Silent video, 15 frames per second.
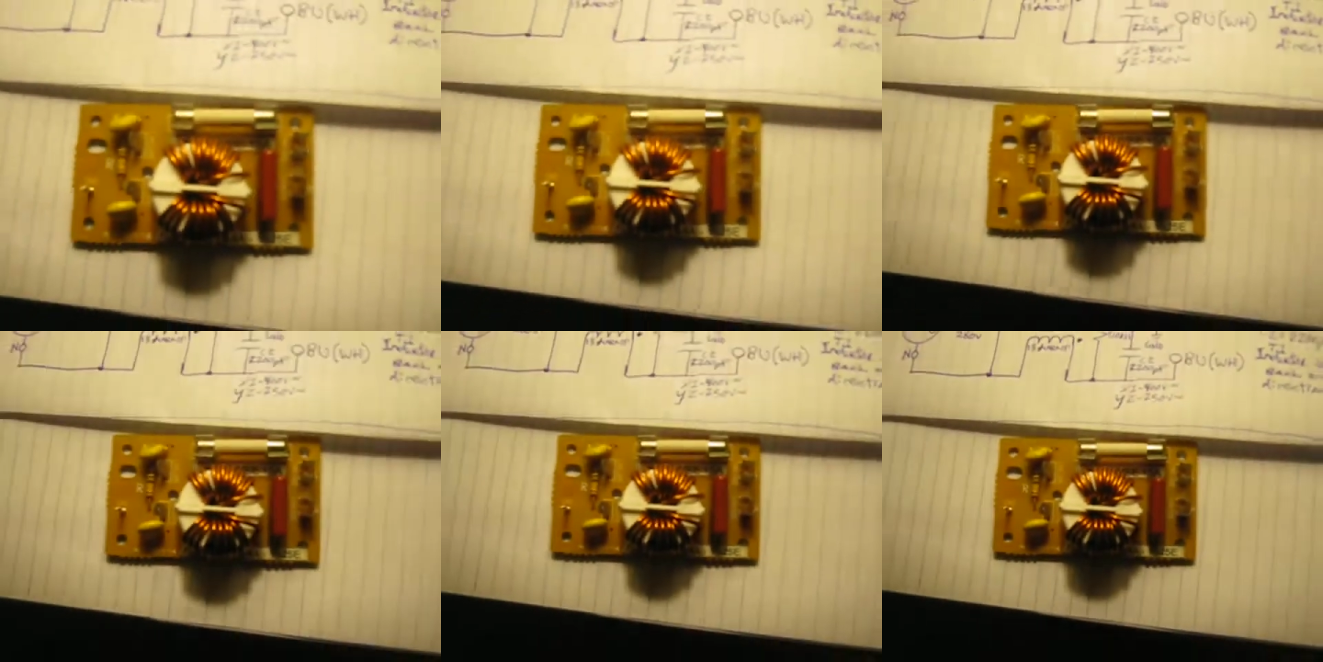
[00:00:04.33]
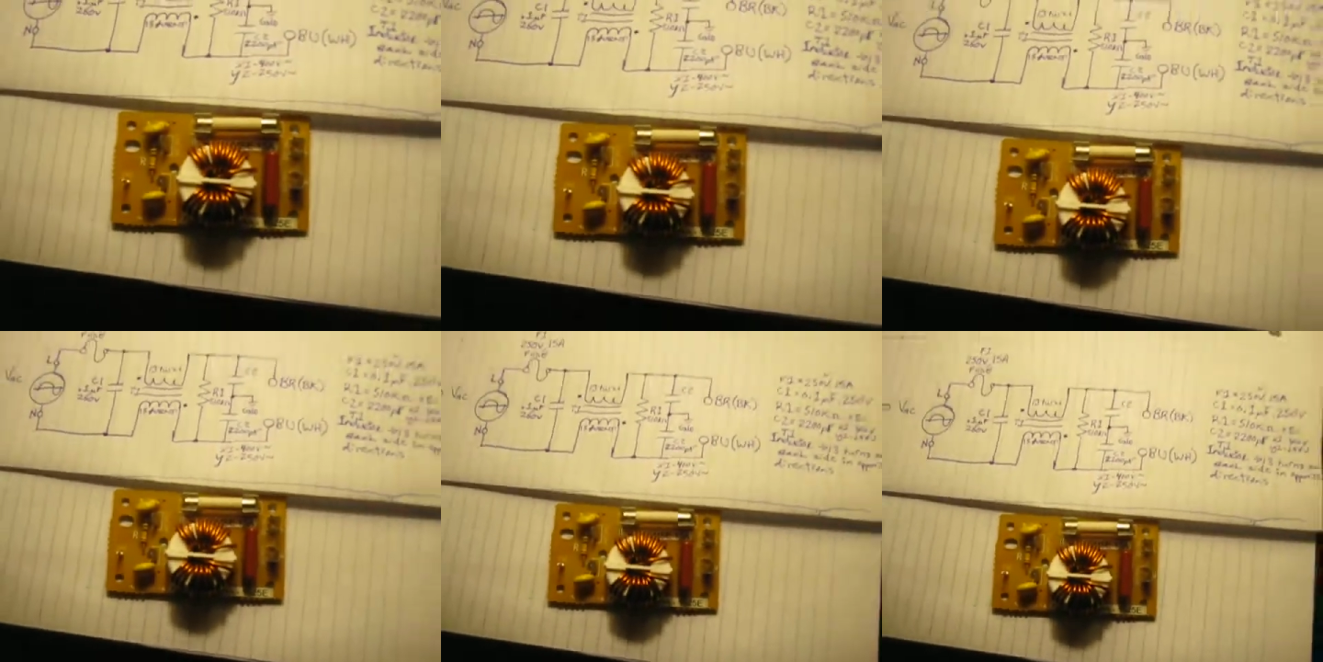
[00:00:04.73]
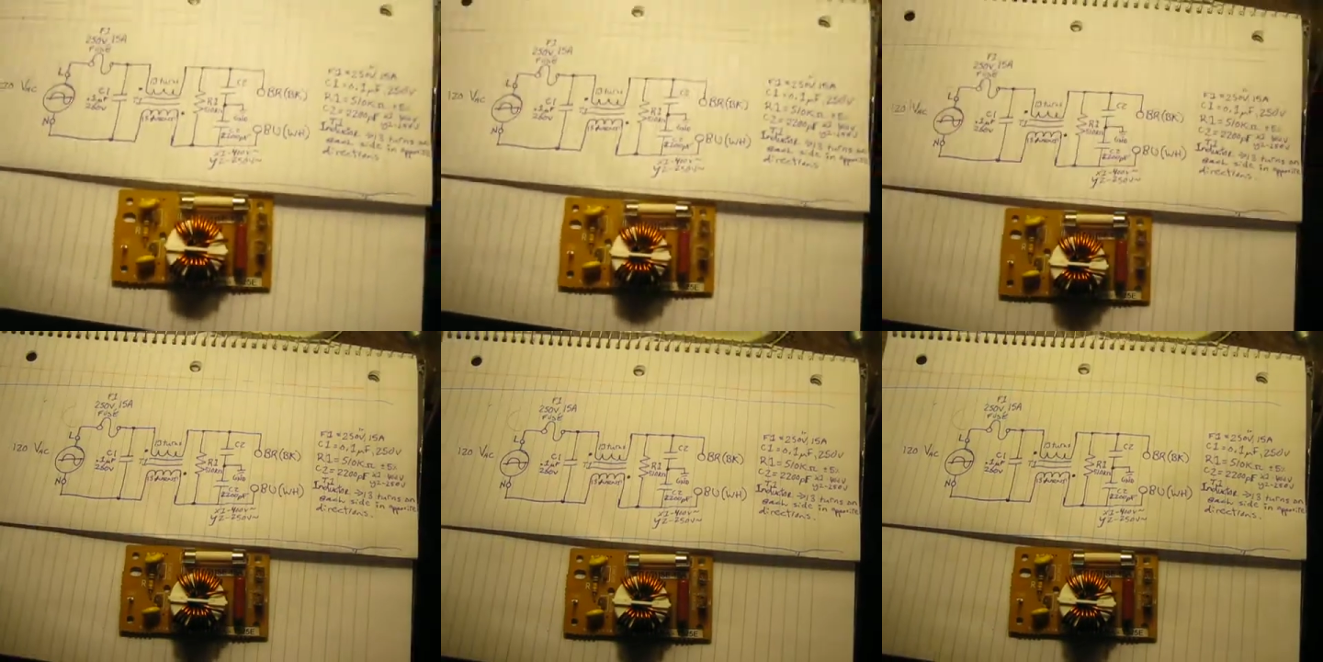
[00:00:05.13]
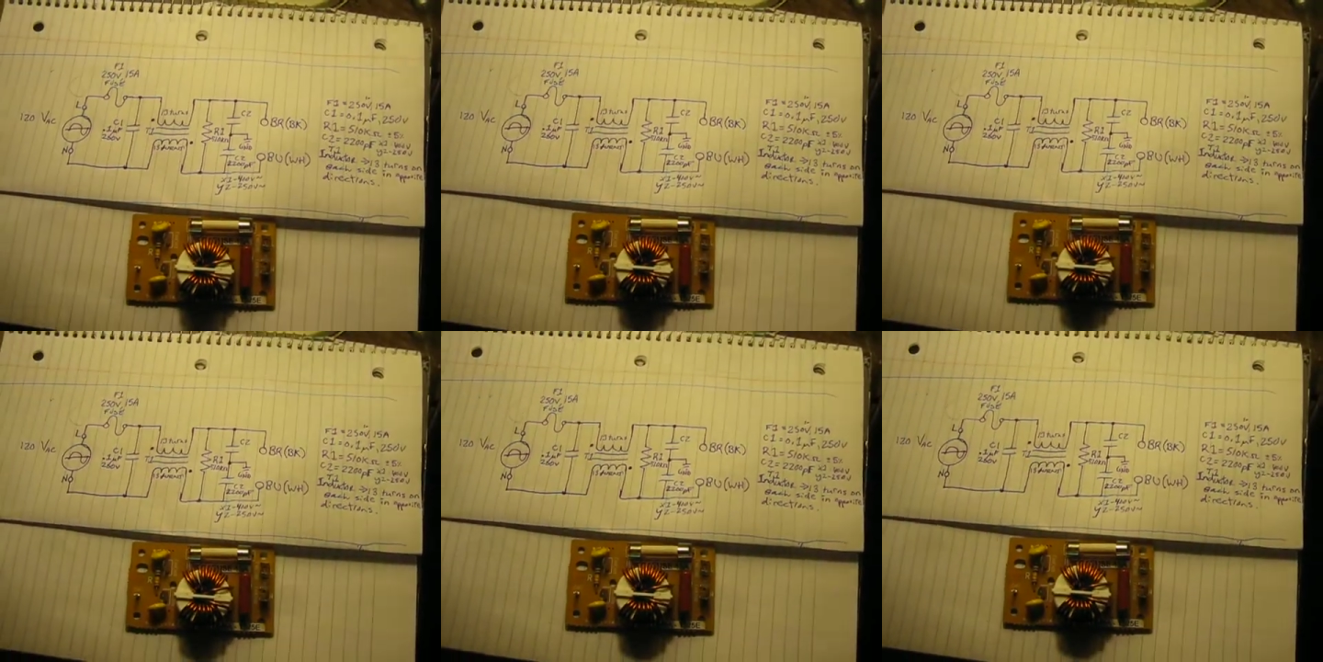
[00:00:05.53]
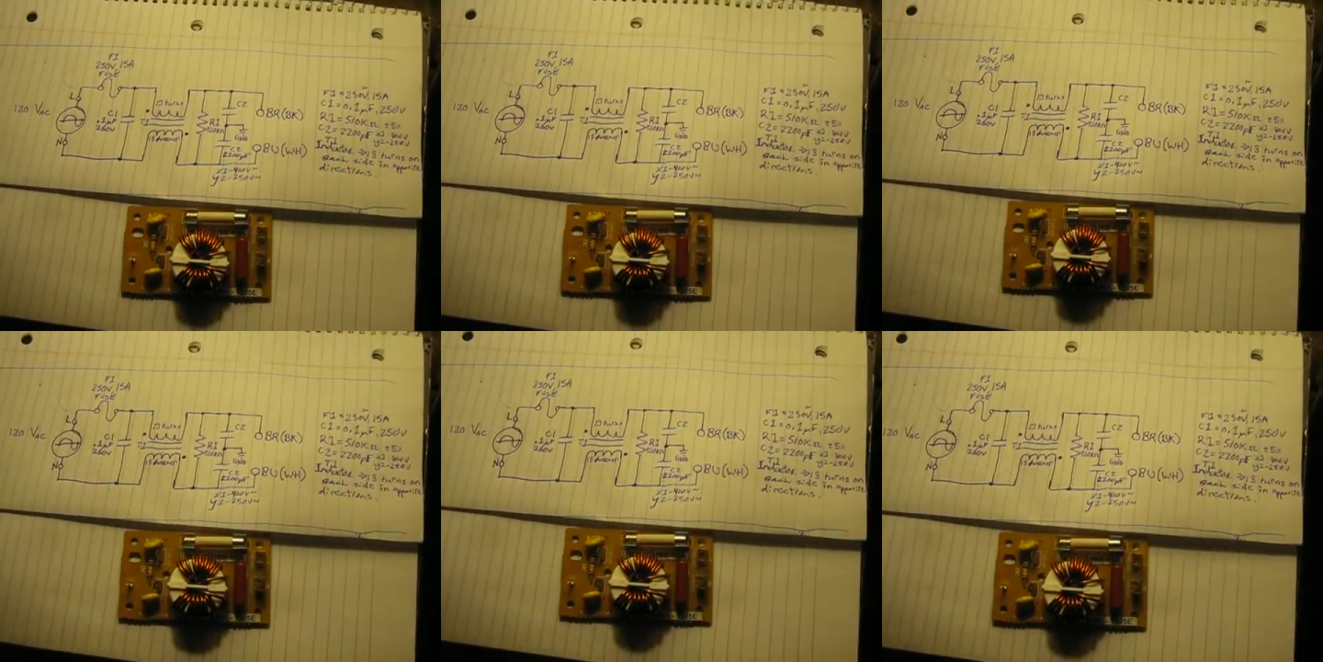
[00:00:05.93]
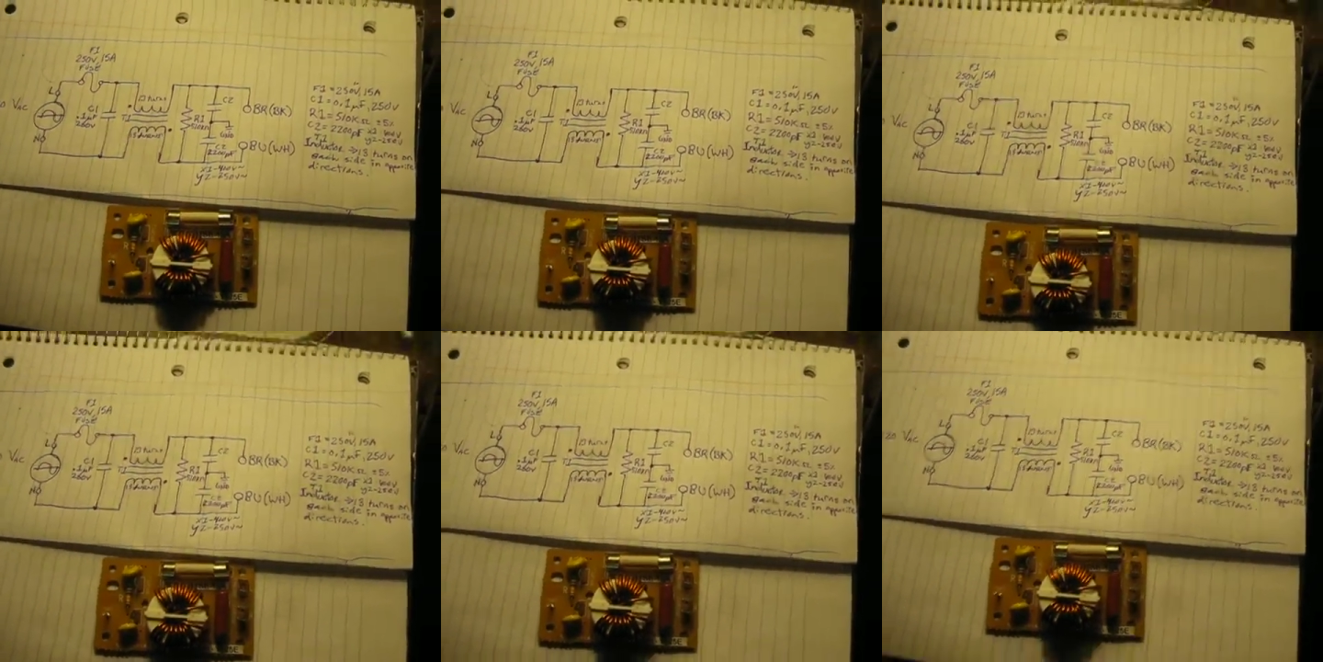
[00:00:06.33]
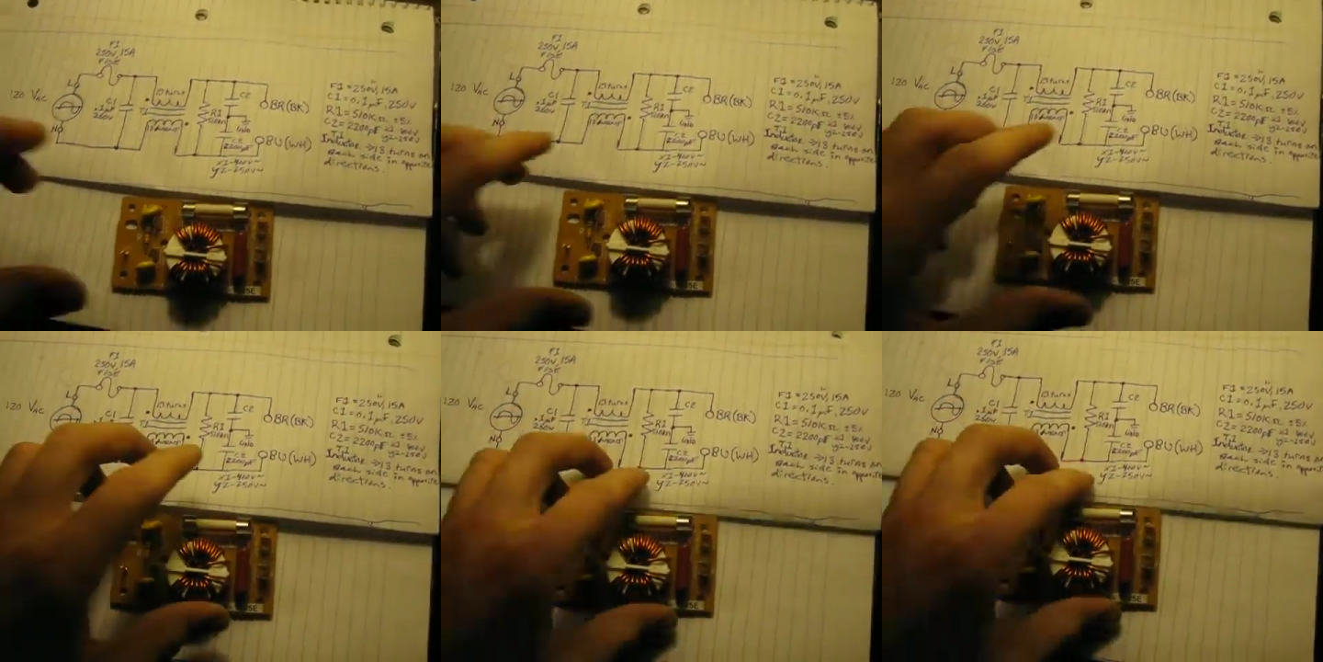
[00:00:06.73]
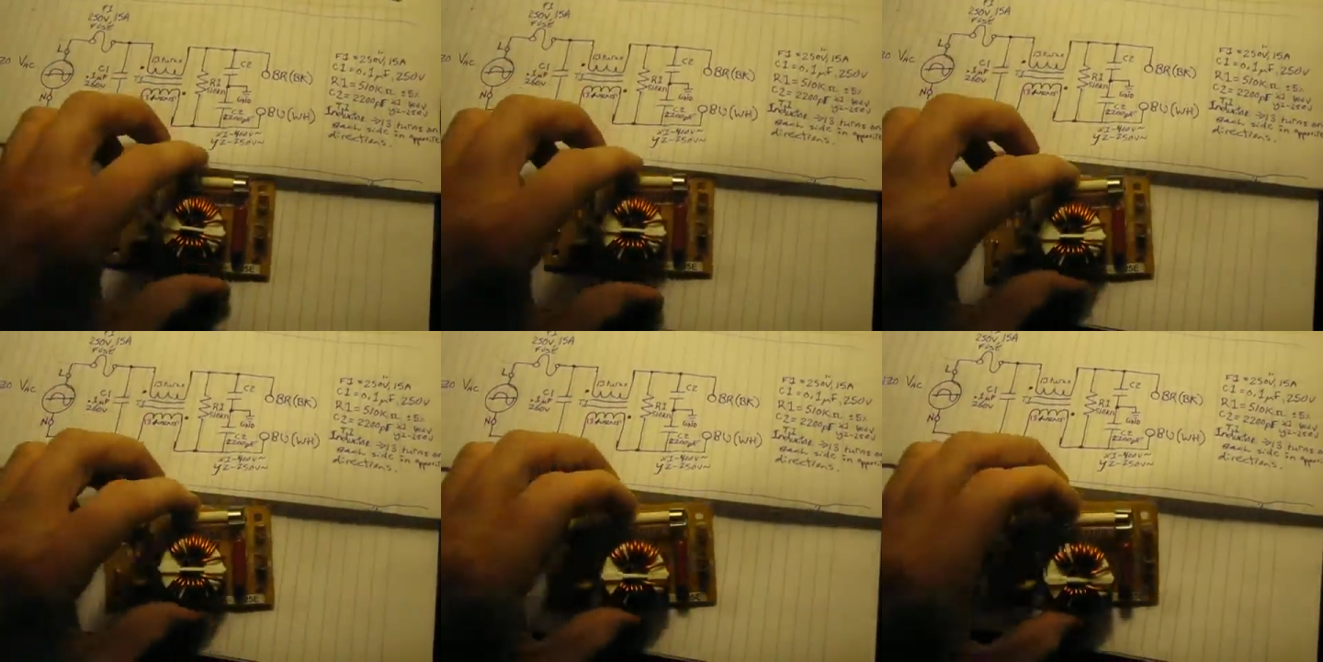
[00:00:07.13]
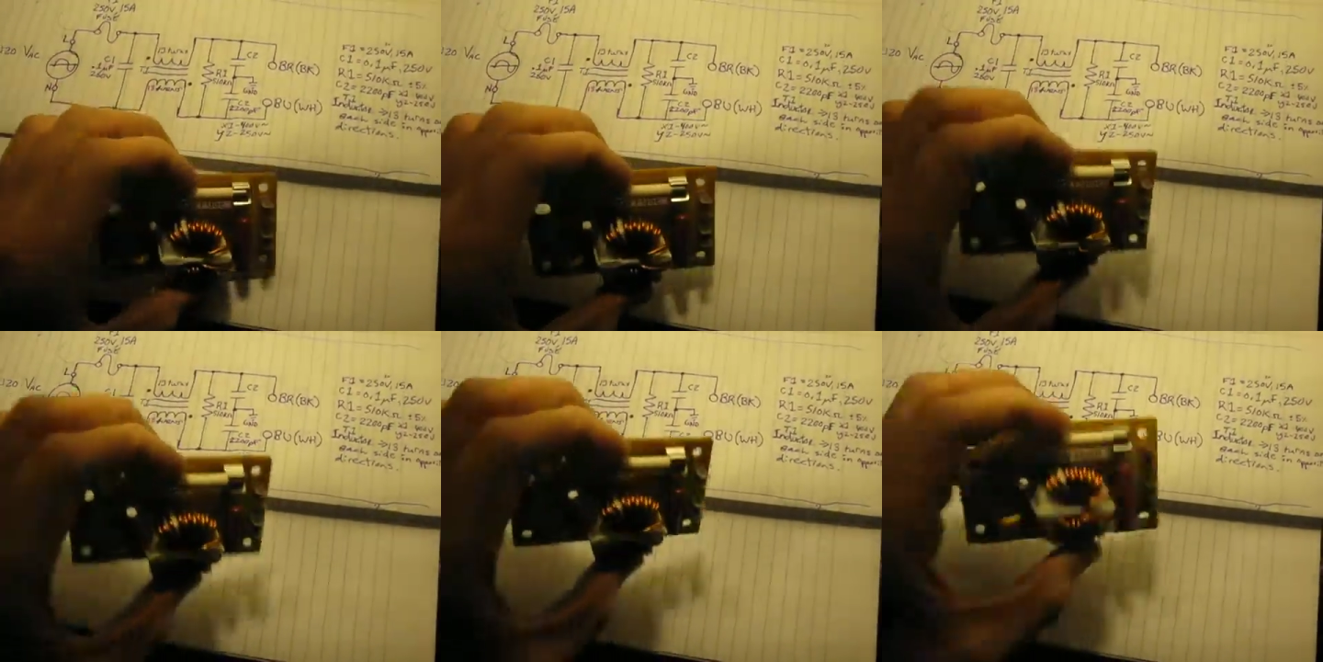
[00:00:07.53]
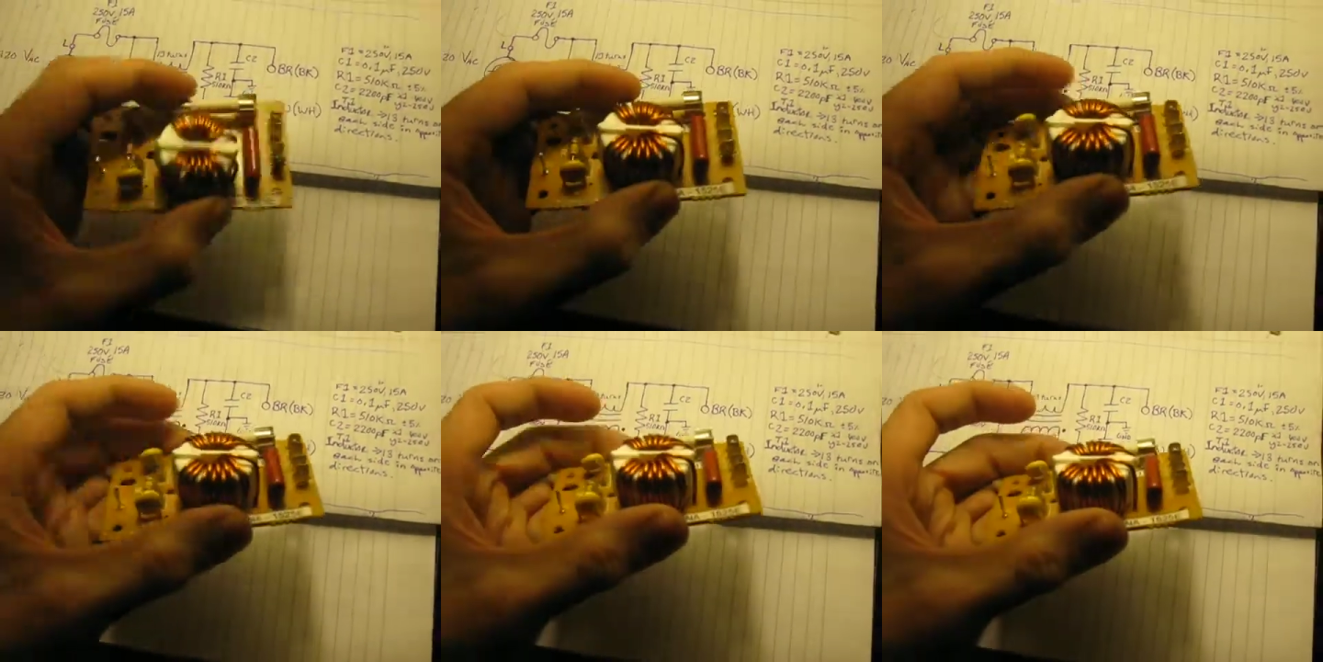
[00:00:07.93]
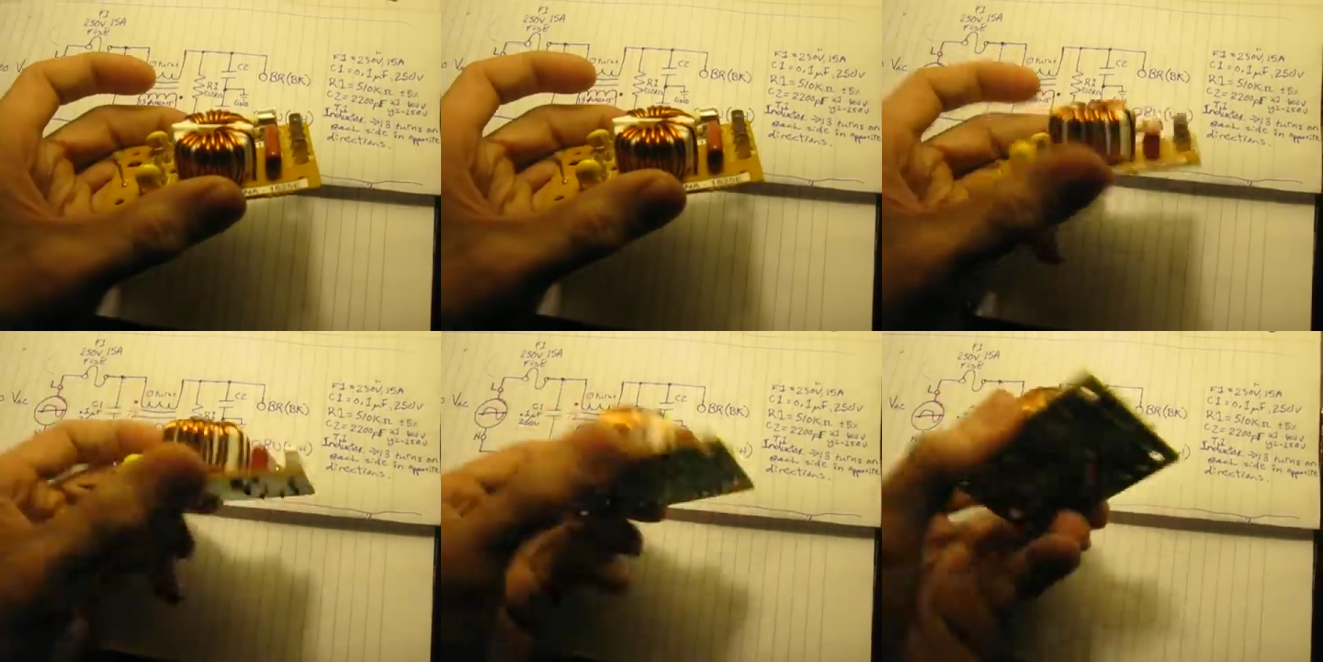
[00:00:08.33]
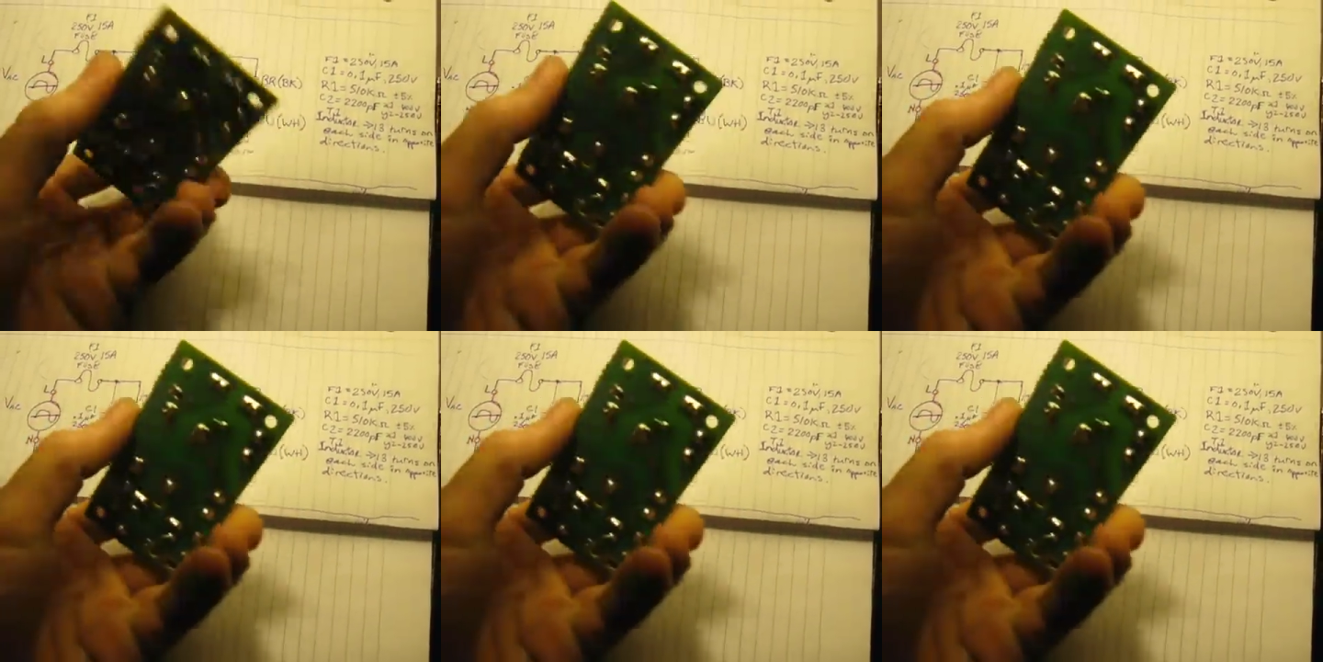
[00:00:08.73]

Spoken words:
No face is visible, so there are no lips to read.